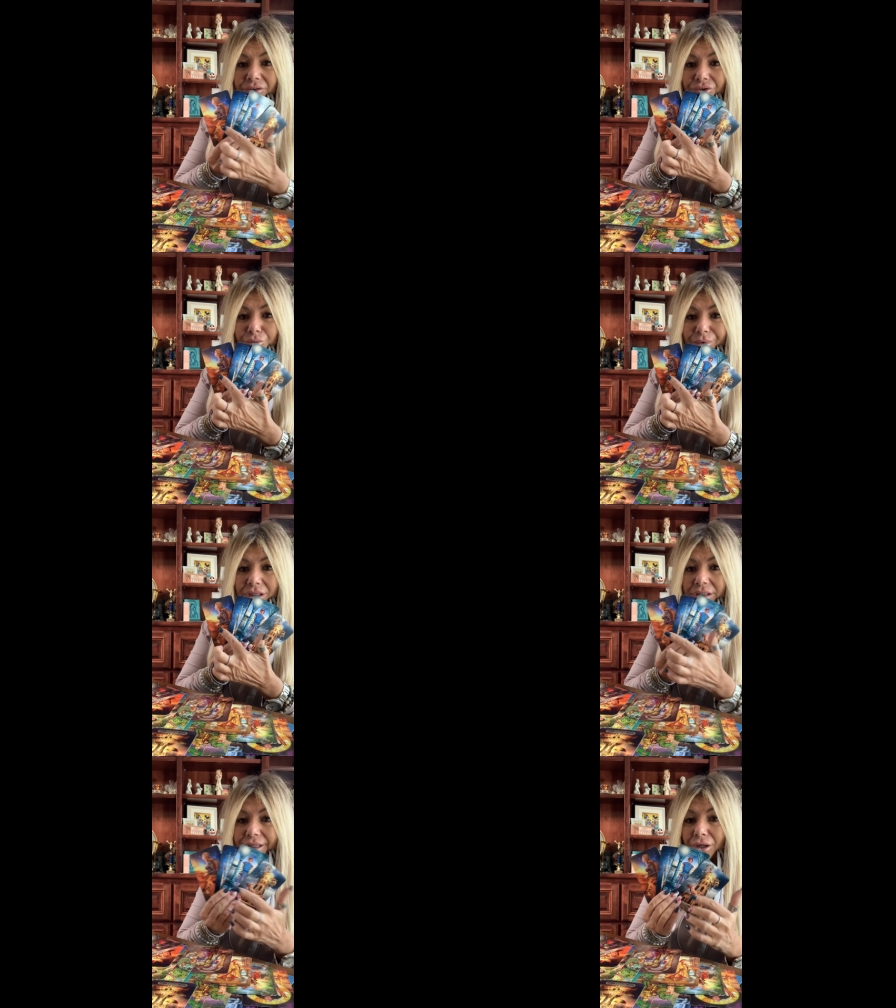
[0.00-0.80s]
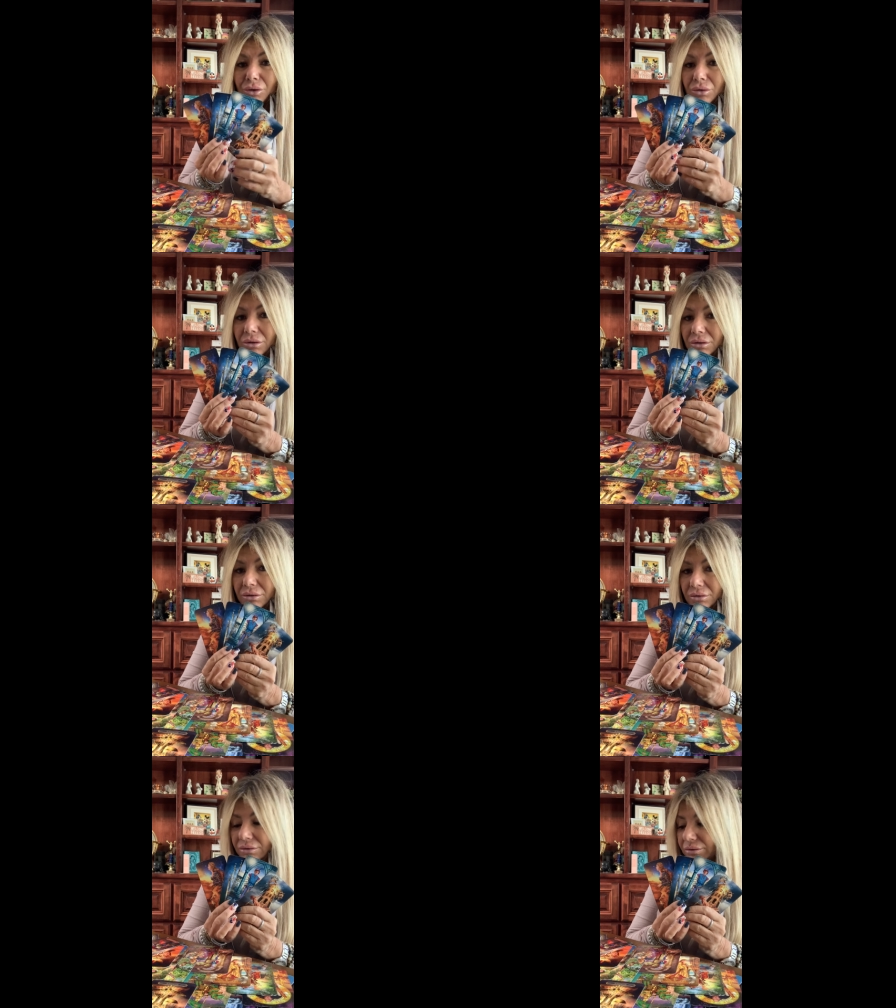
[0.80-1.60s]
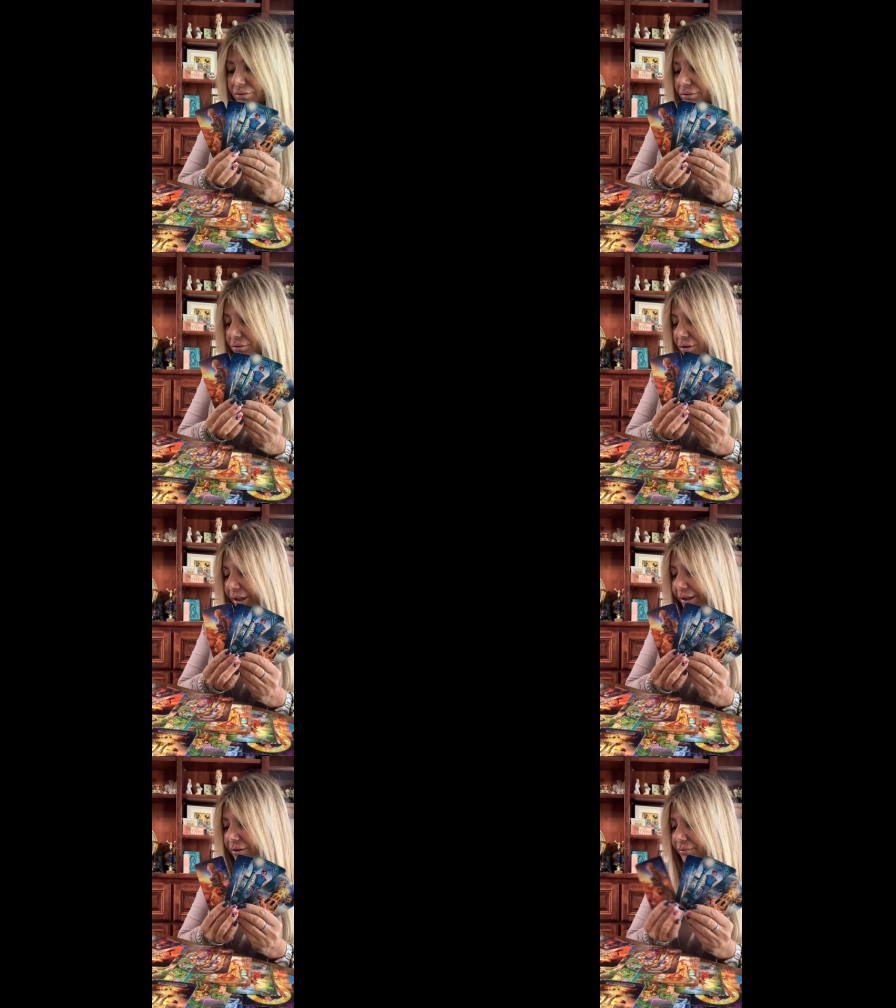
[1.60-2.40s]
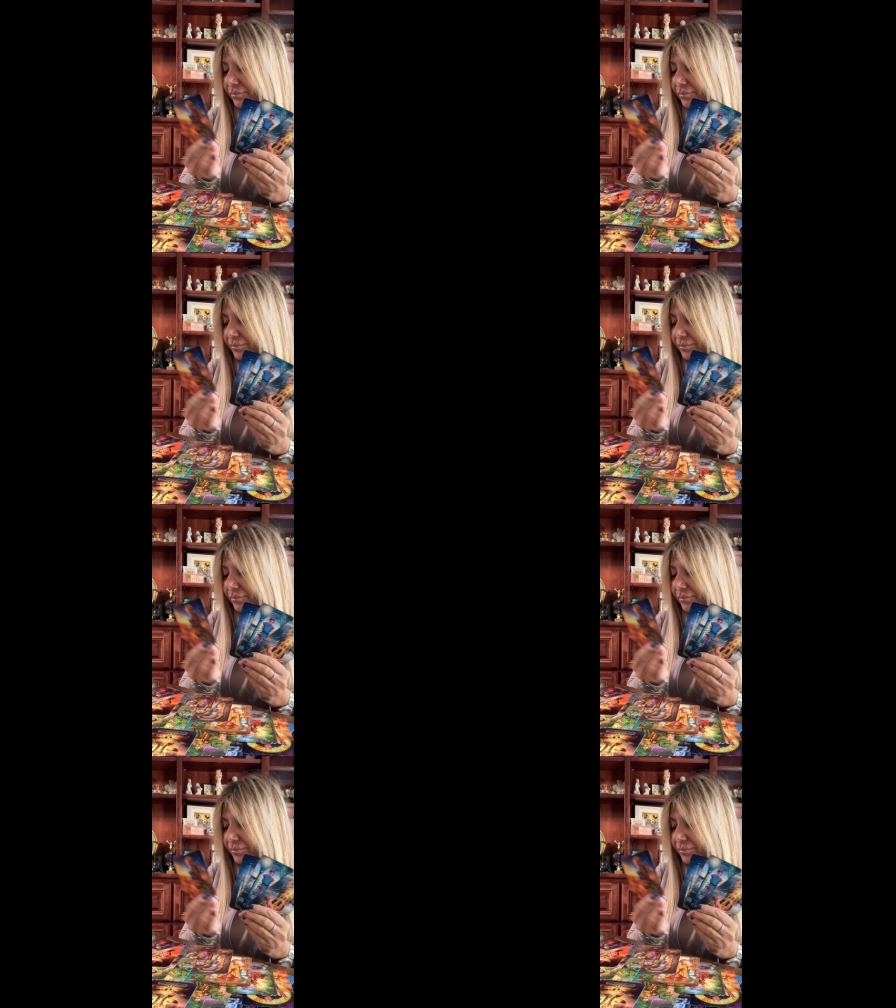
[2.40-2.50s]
could be Leo, okay?